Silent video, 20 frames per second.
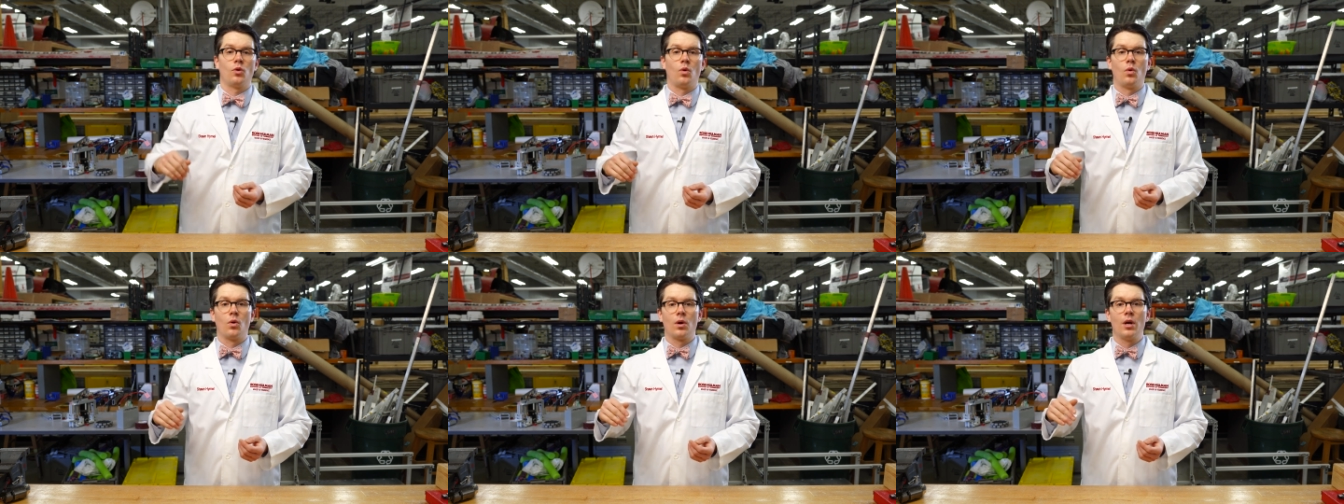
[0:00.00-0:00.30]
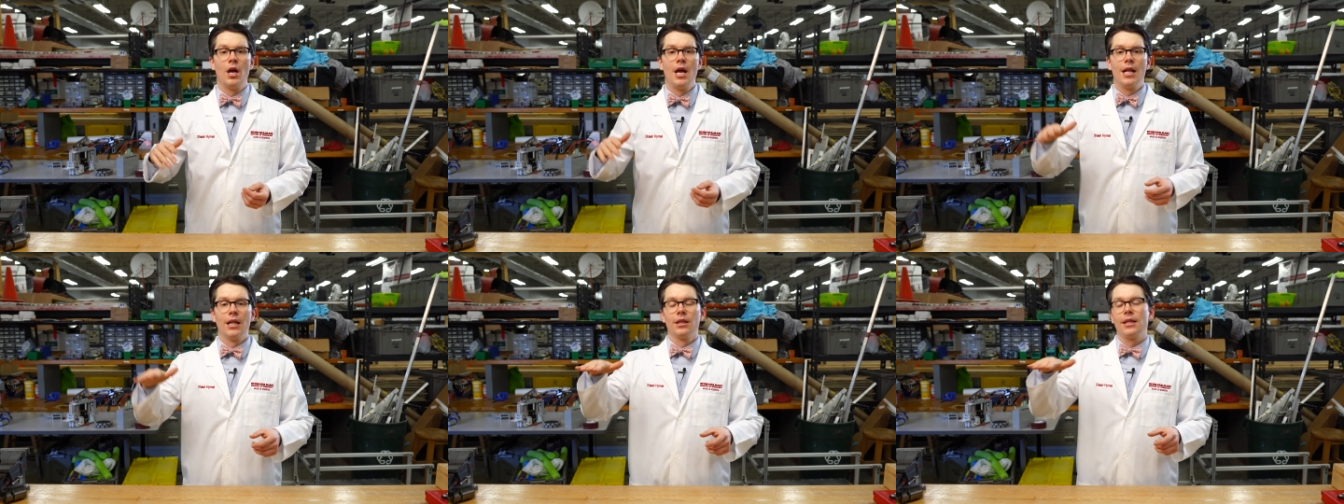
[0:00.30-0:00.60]

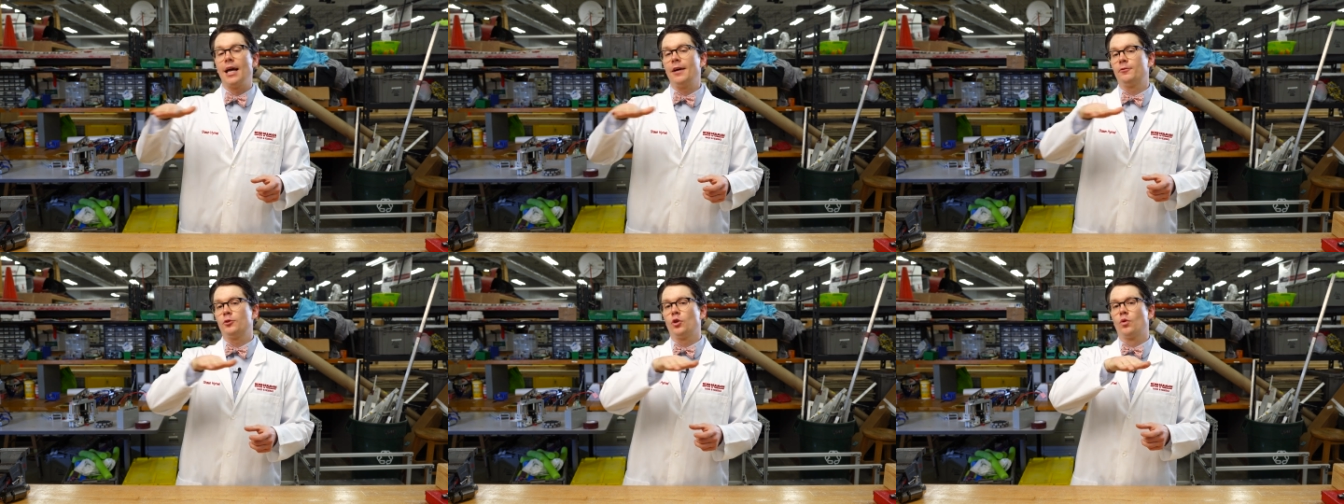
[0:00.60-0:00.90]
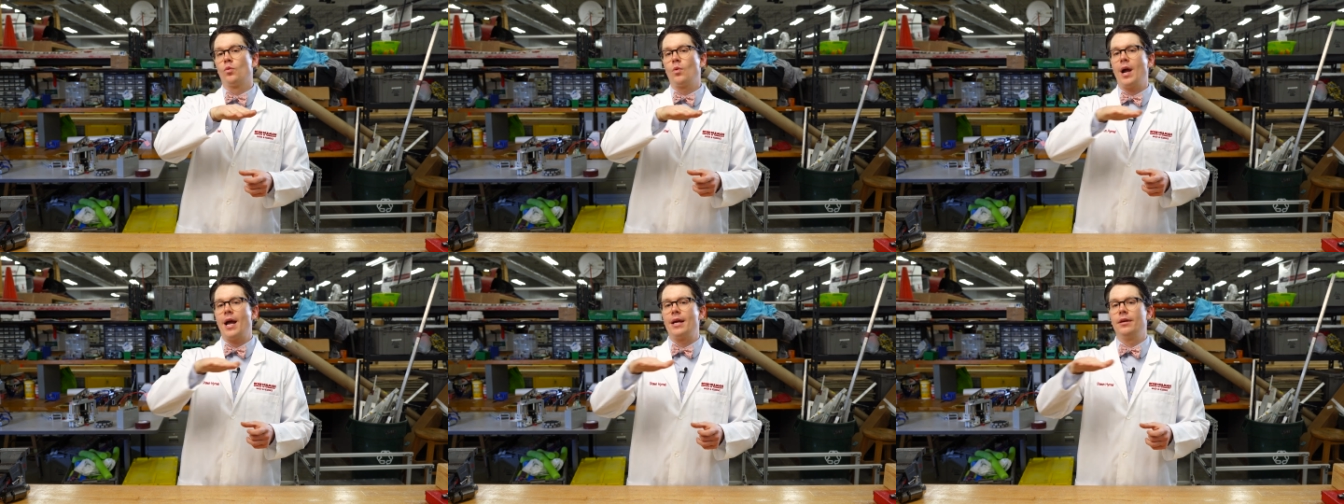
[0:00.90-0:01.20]
or left to
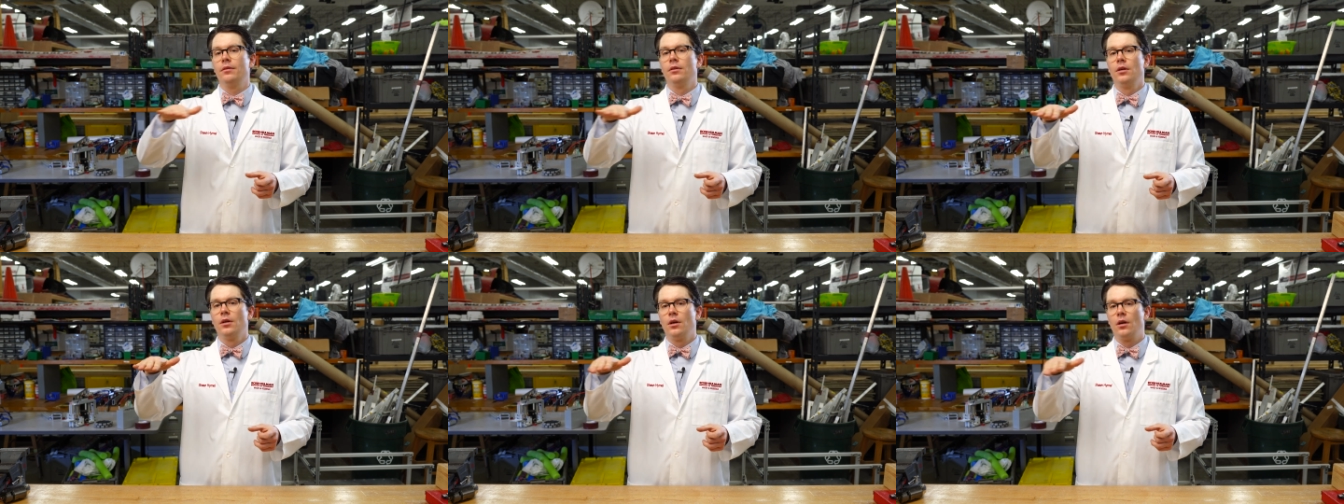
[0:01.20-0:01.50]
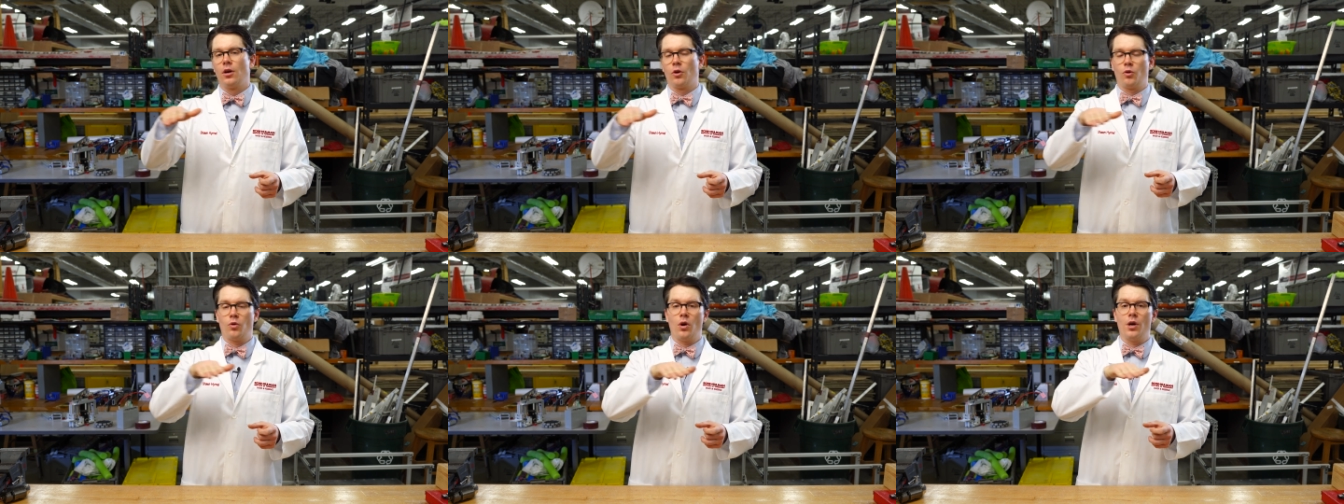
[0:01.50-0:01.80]
right,
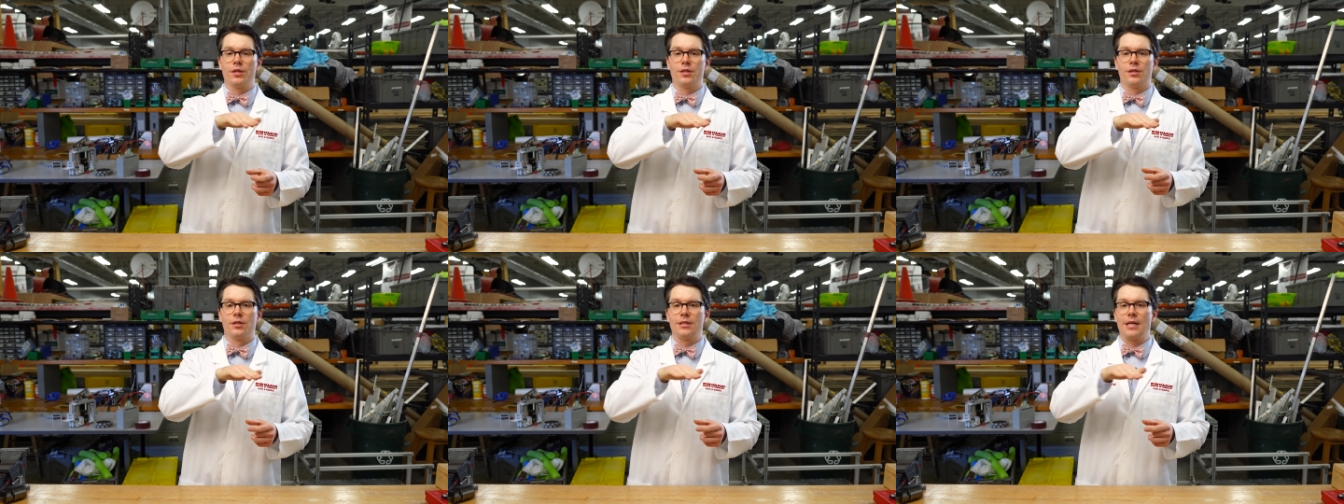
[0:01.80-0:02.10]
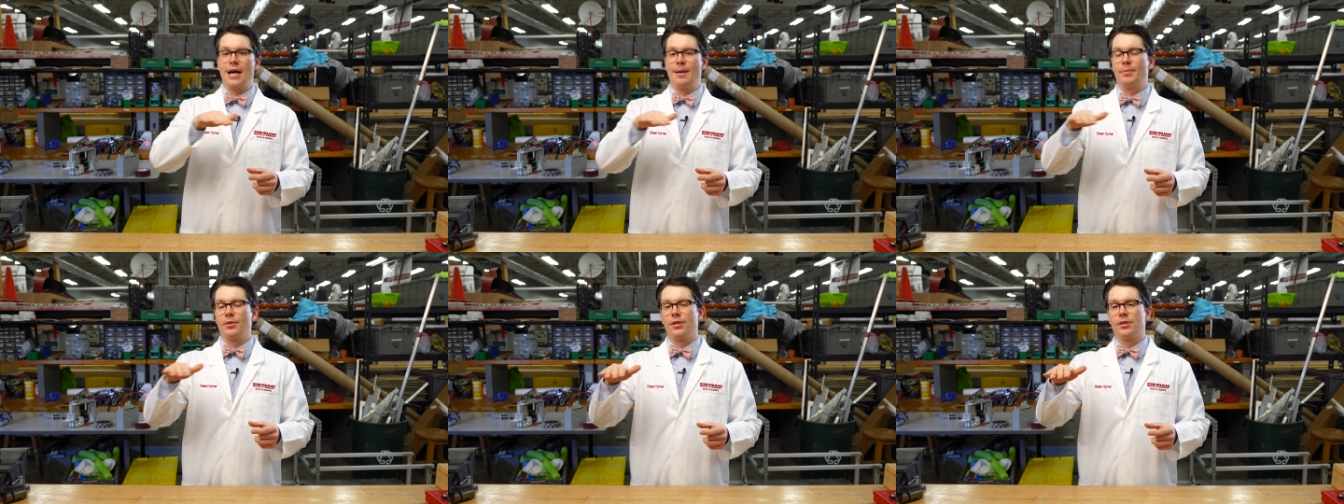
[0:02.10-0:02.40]
across the
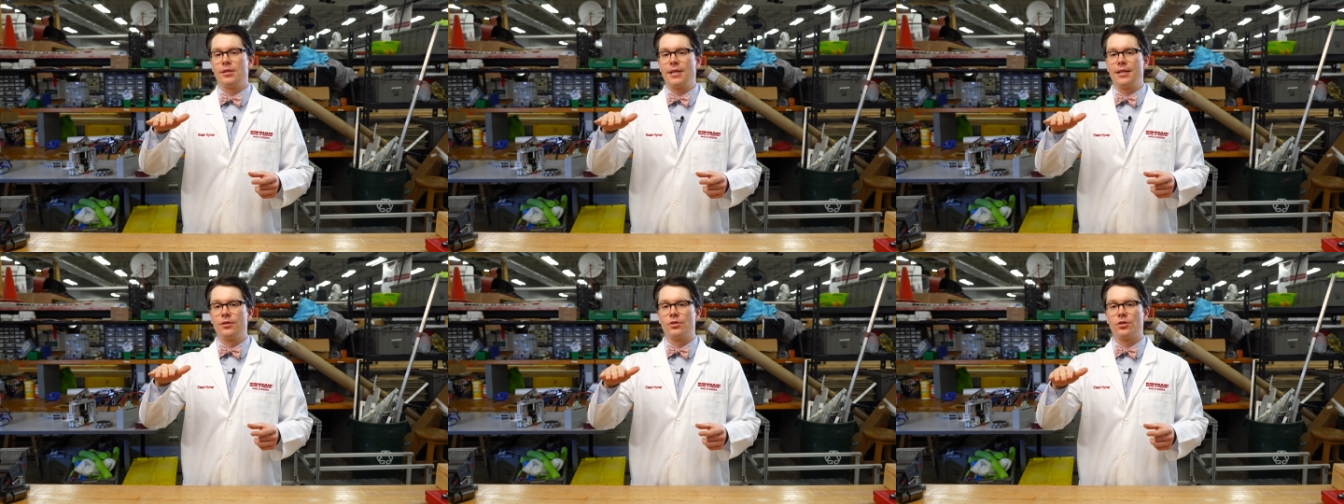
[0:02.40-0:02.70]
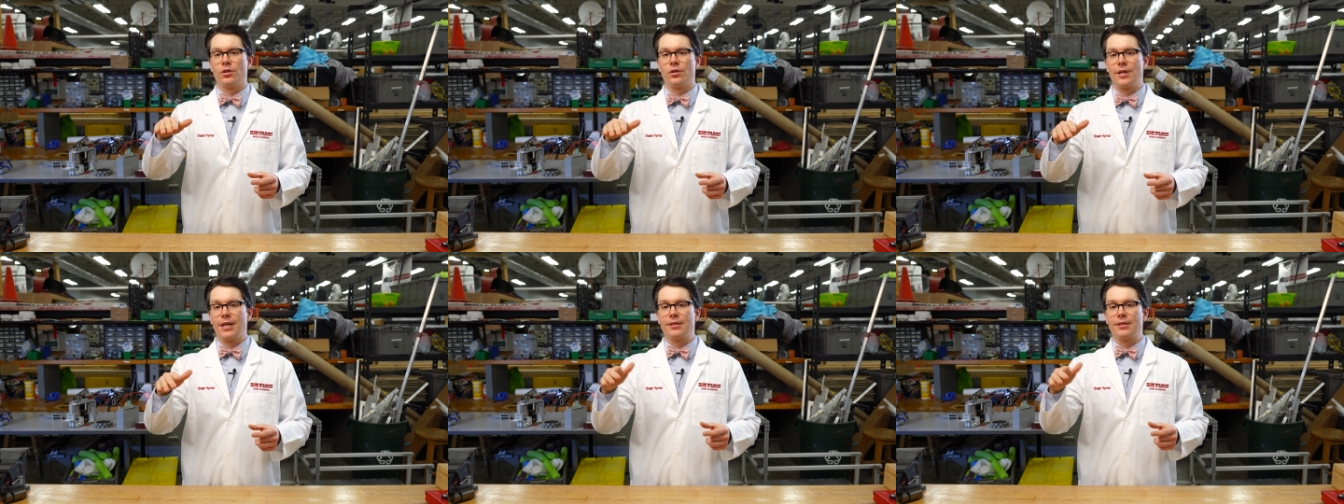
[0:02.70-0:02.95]
top of the sensor.